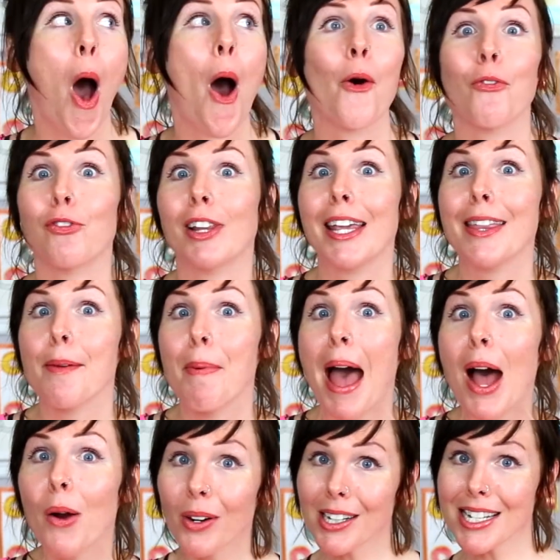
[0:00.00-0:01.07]
Hopefully the
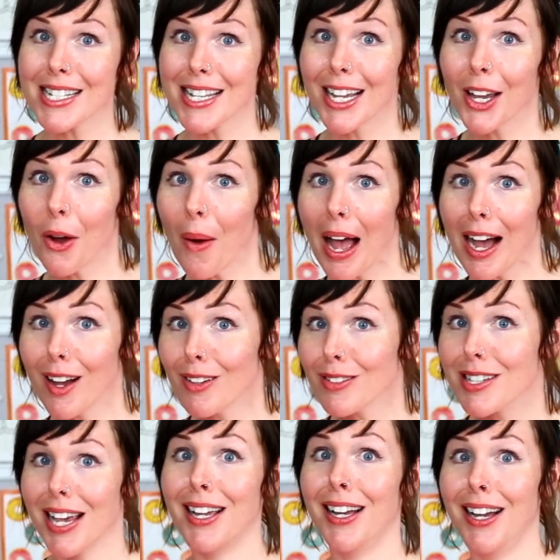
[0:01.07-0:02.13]
power doesn't go out.